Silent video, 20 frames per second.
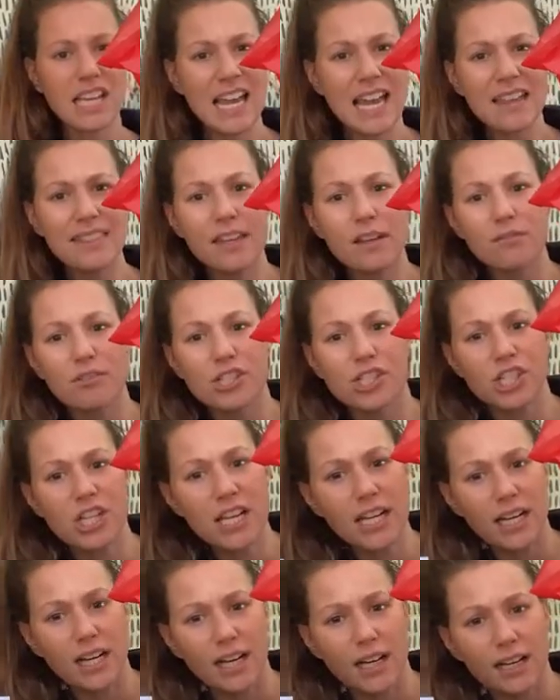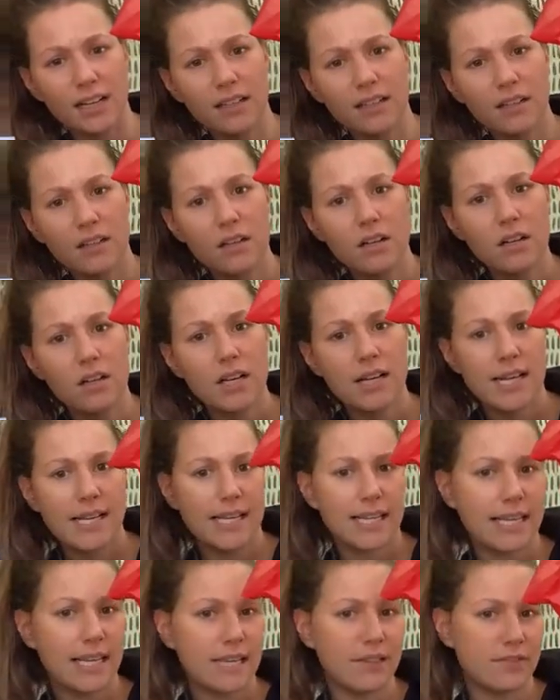And then Regina
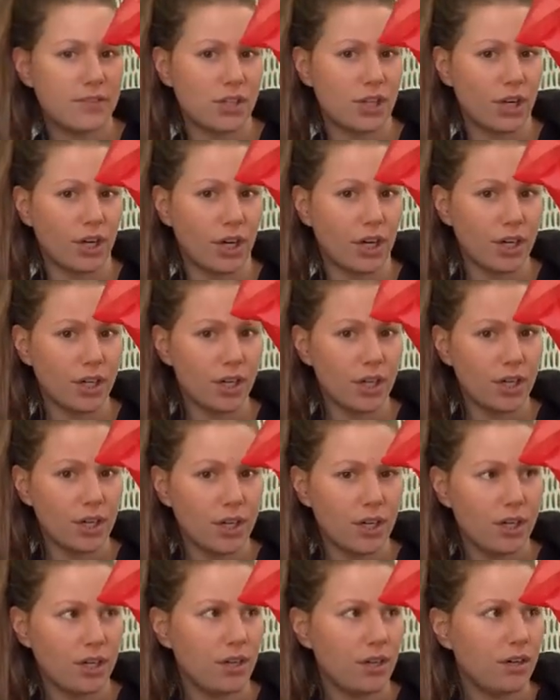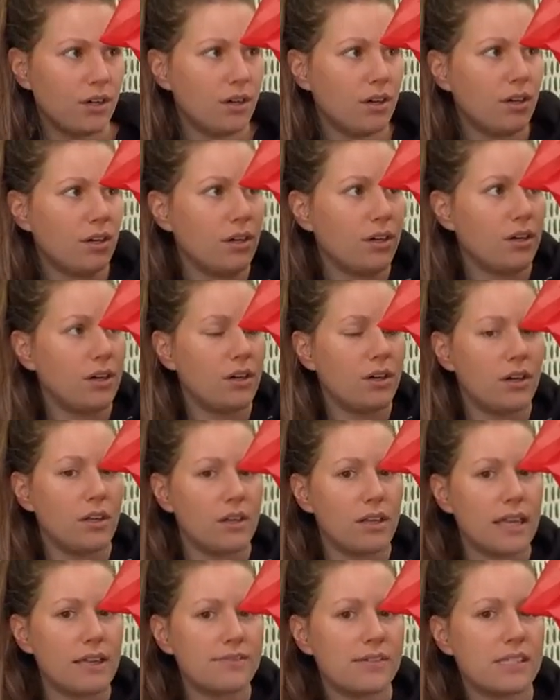gives the
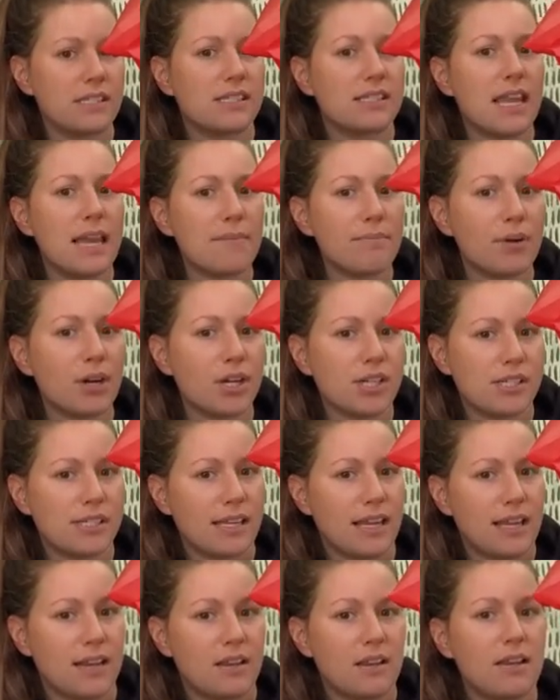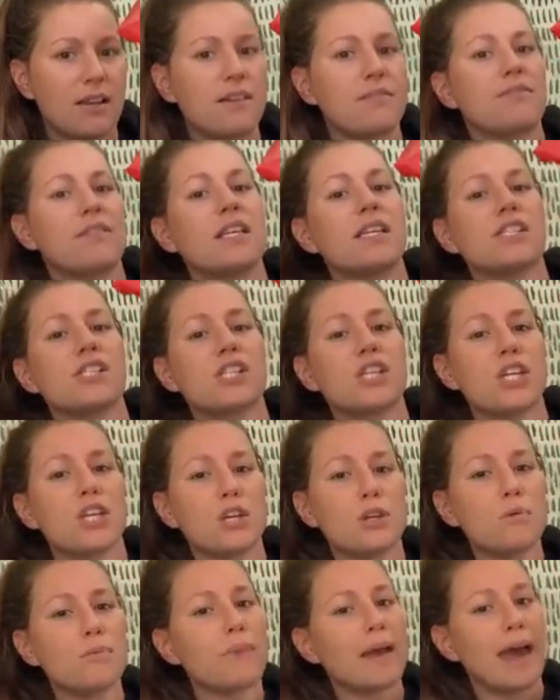same person this
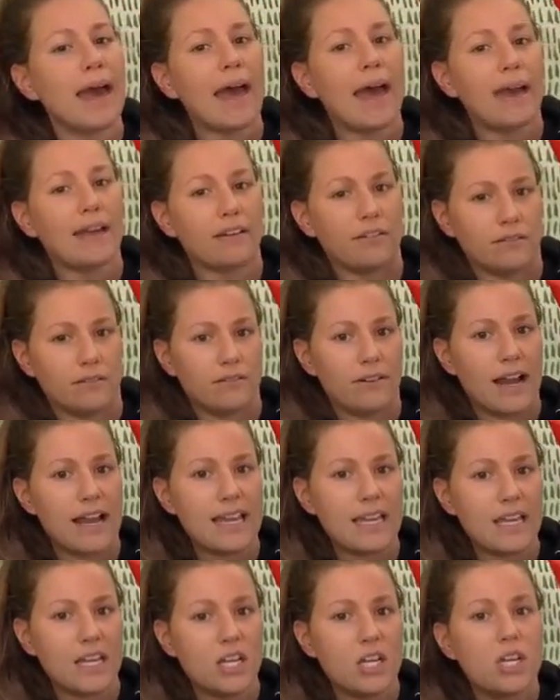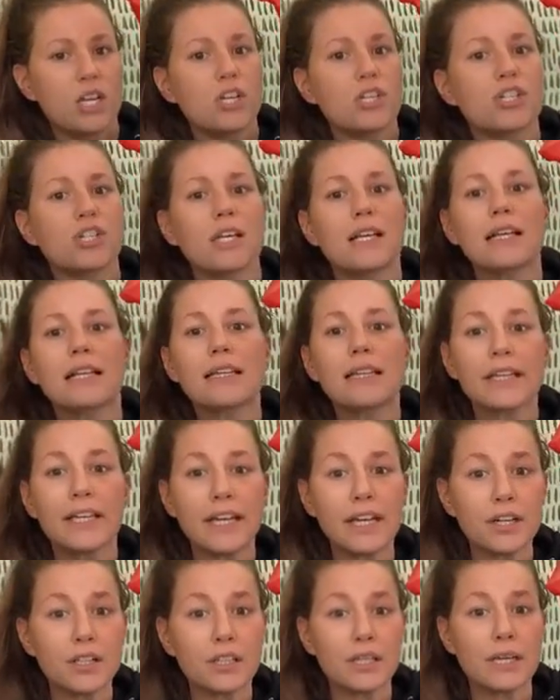cute bag, right? She
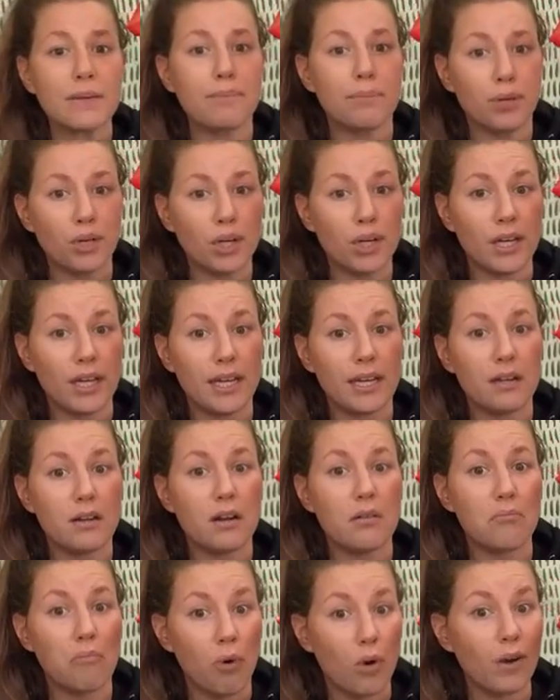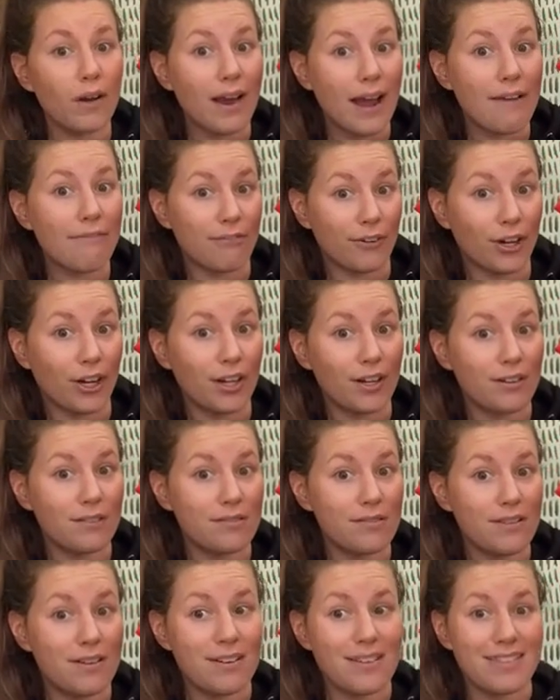clearly put more effort
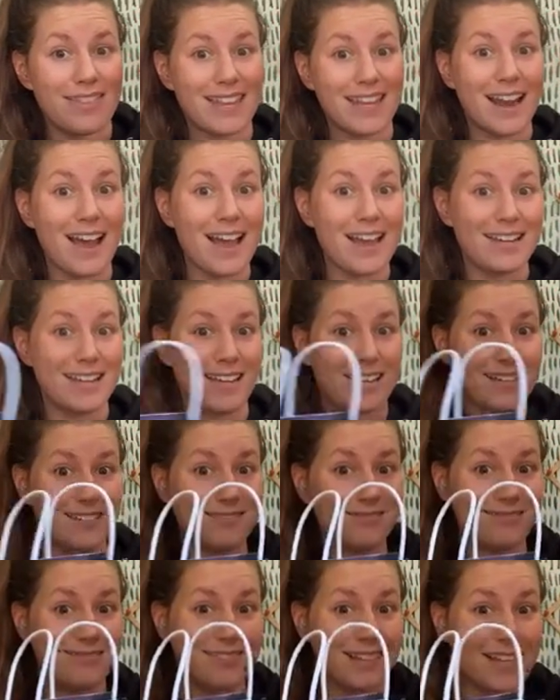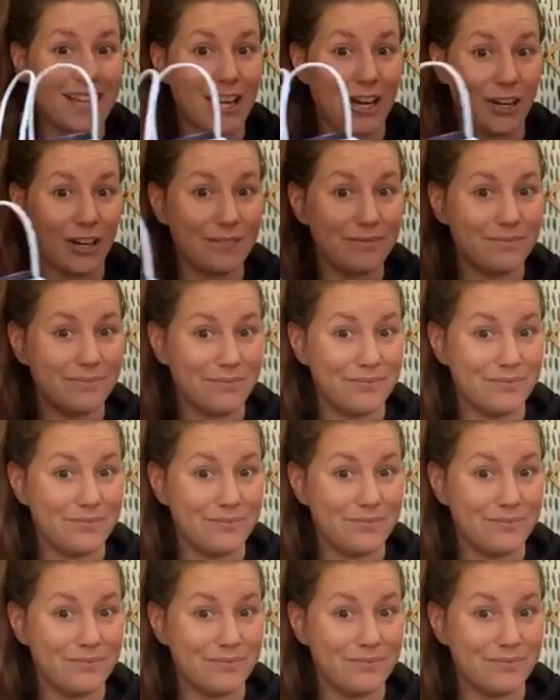than I did here.